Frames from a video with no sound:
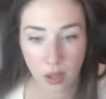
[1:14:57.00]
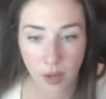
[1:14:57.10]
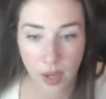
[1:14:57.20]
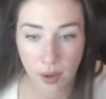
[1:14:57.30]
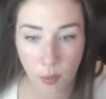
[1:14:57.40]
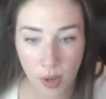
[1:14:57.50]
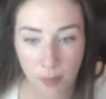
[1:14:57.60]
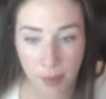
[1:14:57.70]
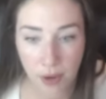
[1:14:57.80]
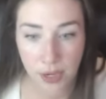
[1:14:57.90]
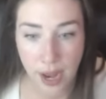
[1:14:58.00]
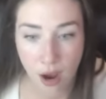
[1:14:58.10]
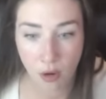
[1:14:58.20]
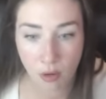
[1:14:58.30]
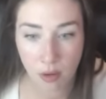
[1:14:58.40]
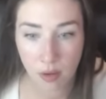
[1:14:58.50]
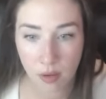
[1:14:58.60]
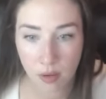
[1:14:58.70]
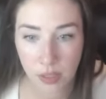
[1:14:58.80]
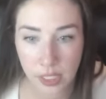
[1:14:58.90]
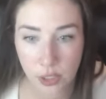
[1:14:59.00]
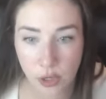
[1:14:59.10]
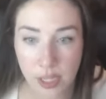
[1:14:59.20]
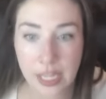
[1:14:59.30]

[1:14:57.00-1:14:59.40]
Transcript: Okay, what about now? Can you,